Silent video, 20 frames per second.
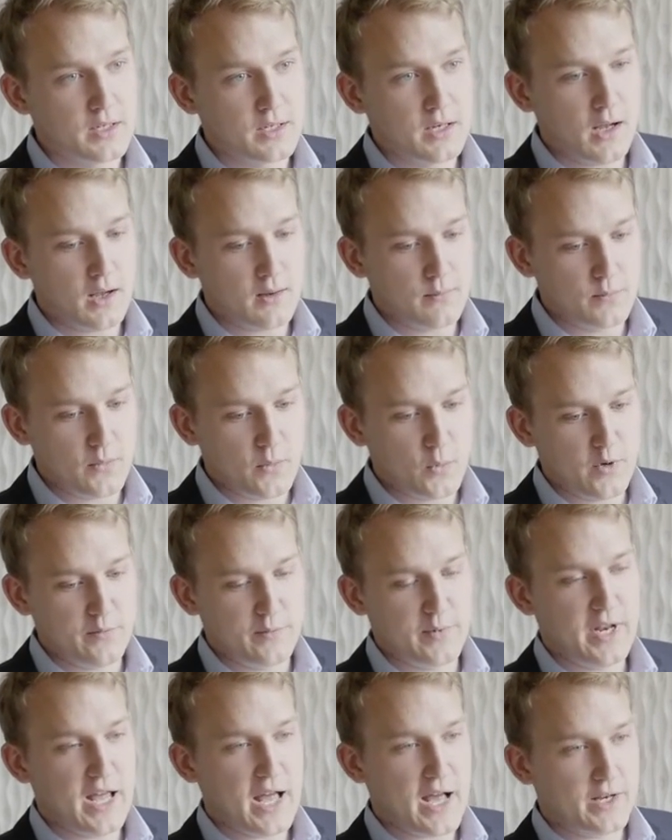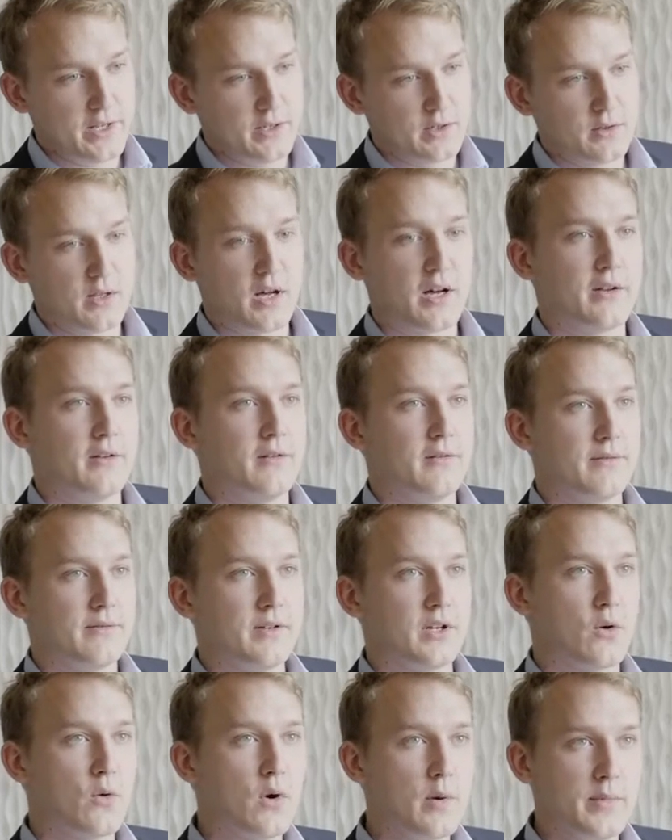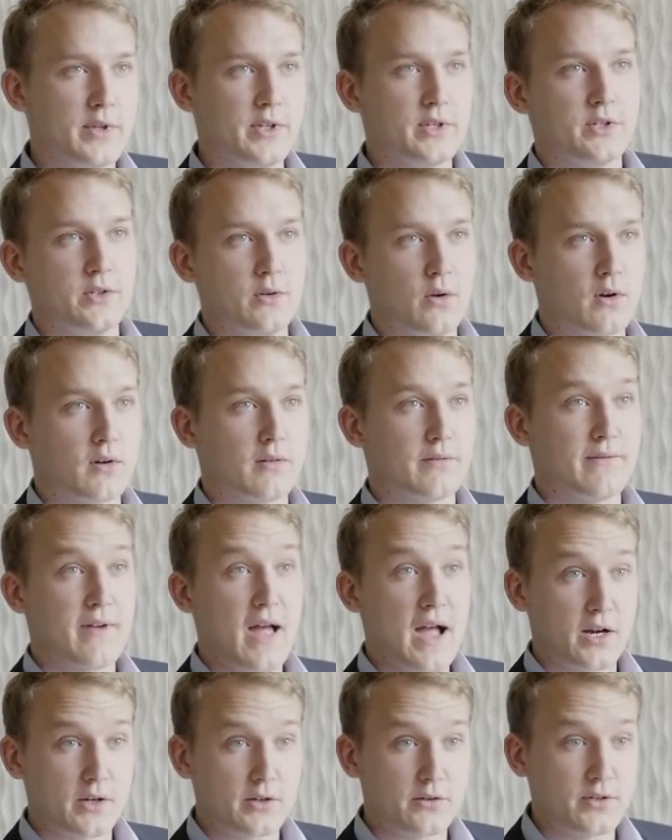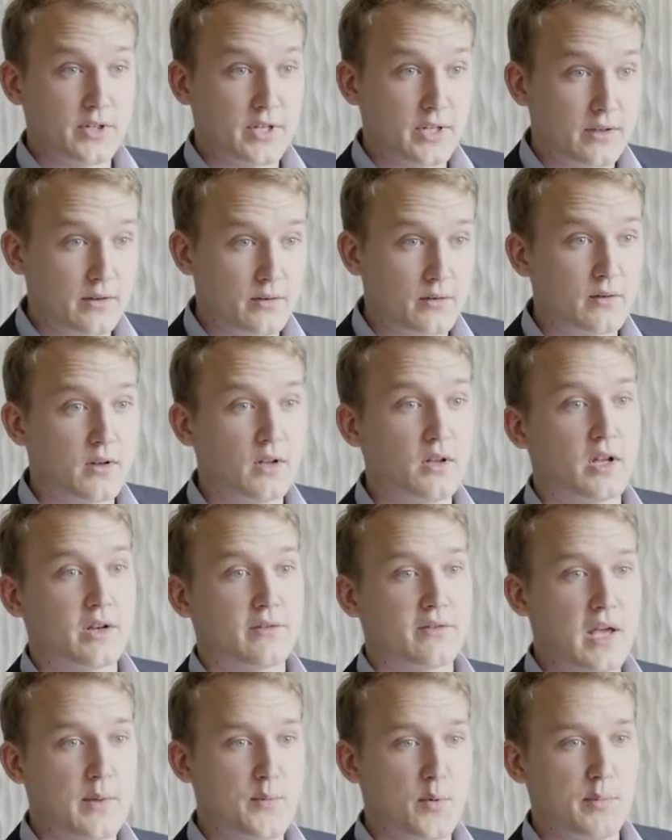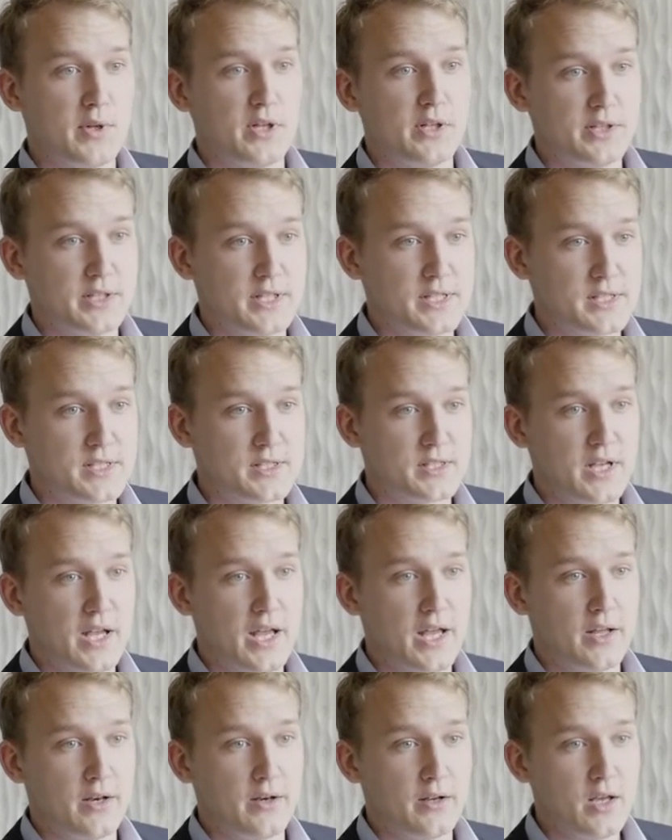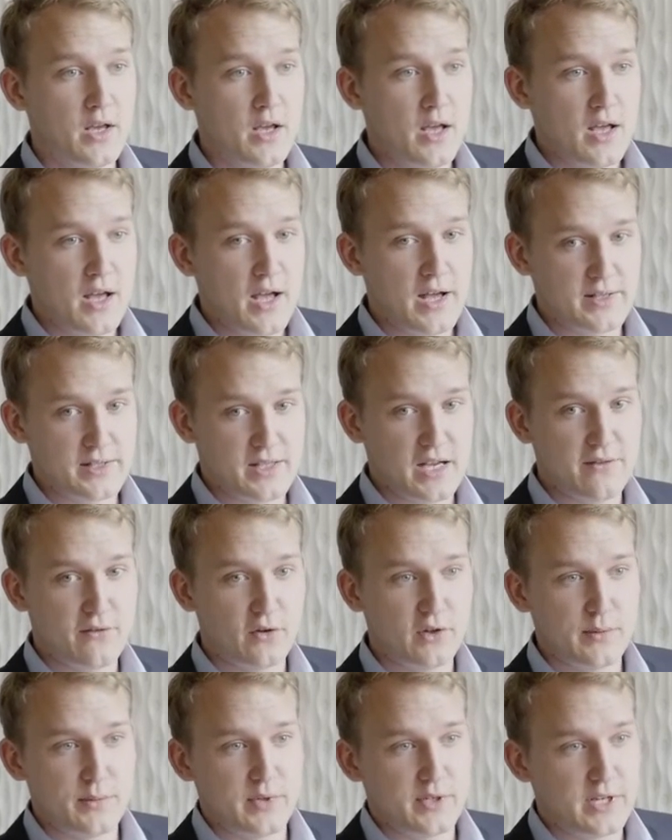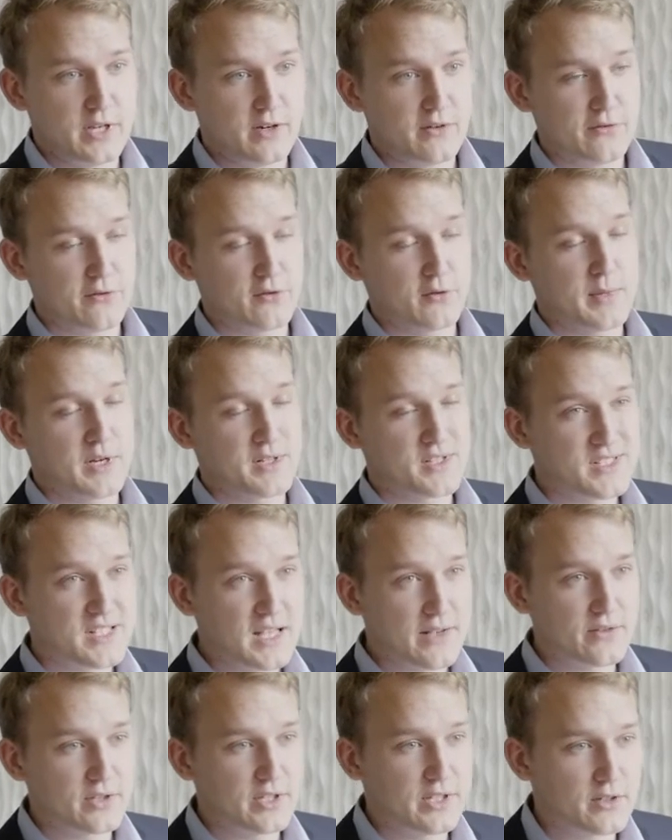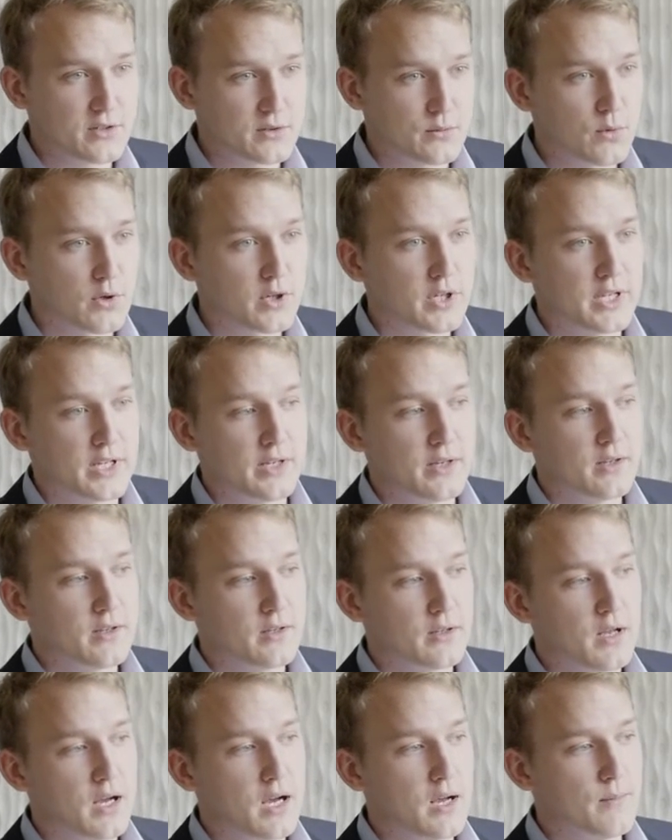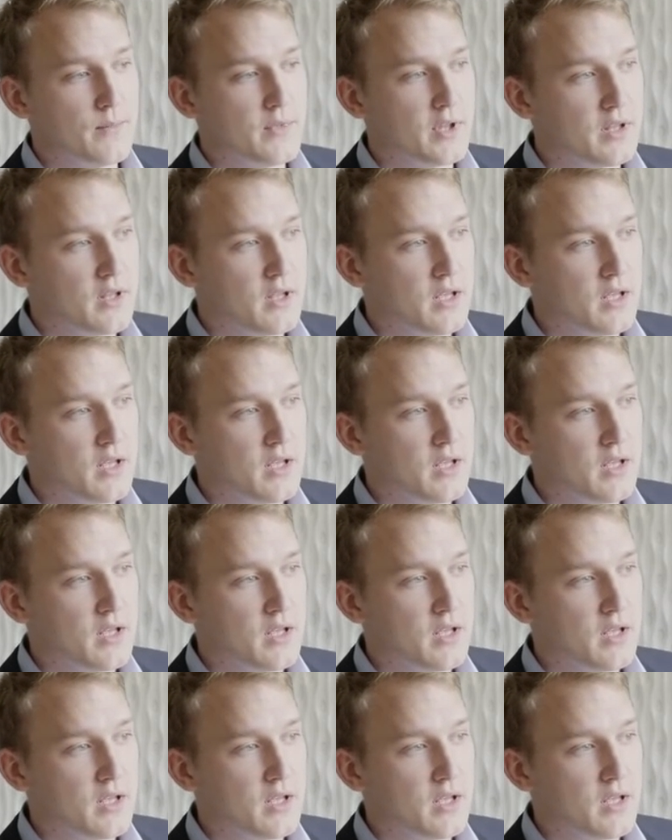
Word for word: Um, we've been adding a lot of equipment to our factory, a lot of capabilities, and as I've only been here for about seven years working, um,